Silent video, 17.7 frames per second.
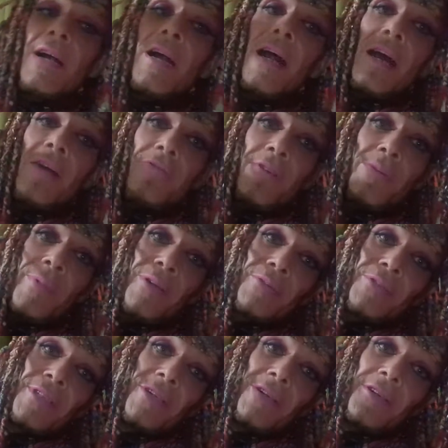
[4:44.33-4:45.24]
Every
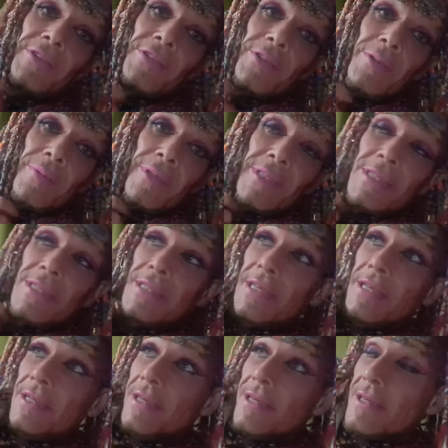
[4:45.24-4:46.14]
male stereotype, that's it,
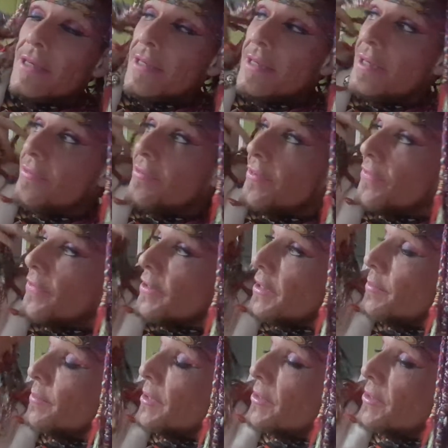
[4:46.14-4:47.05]
yeah. Every
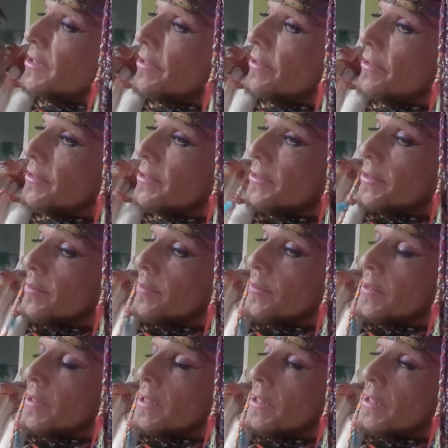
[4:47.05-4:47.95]
fucking male stereotype.
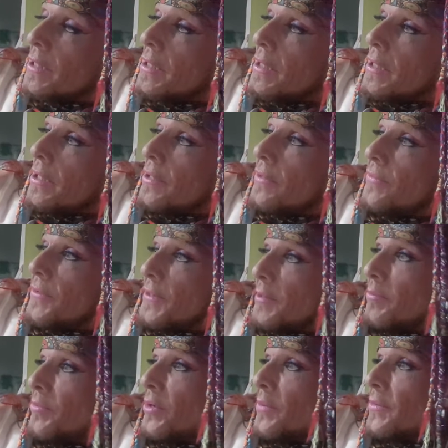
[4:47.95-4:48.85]
I
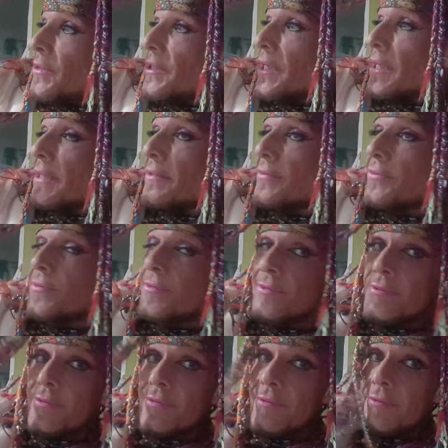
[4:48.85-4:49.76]
fucking pretty much have.
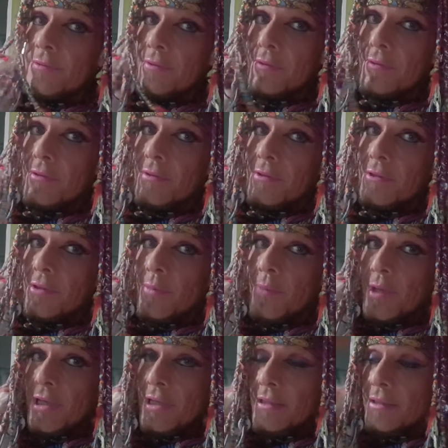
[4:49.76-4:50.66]
You know
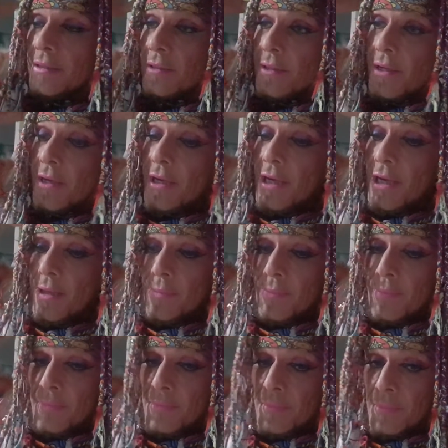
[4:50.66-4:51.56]
what I mean?
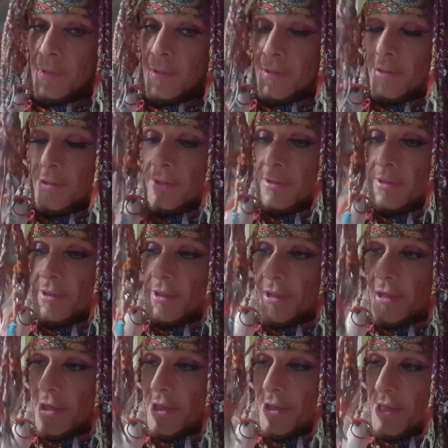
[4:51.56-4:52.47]

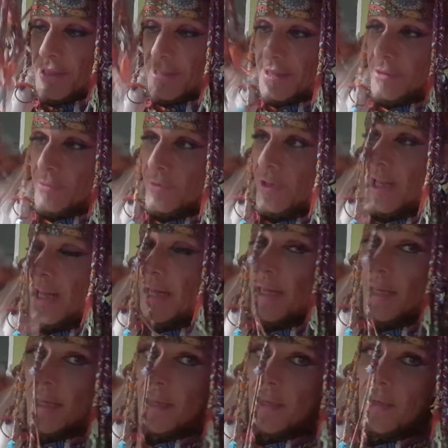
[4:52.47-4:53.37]
And that's still
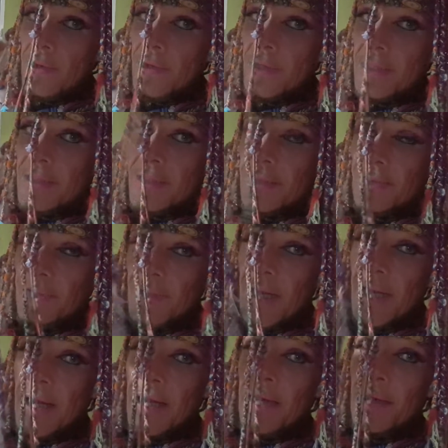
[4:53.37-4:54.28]
there. A lot of that's still
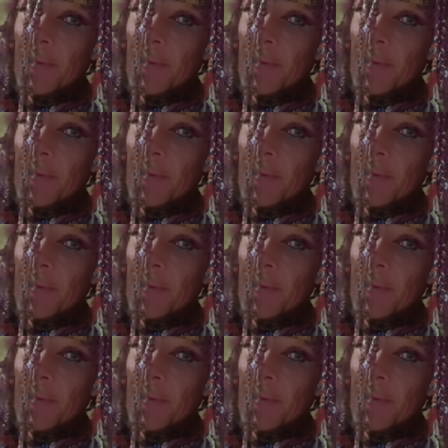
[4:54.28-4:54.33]
there.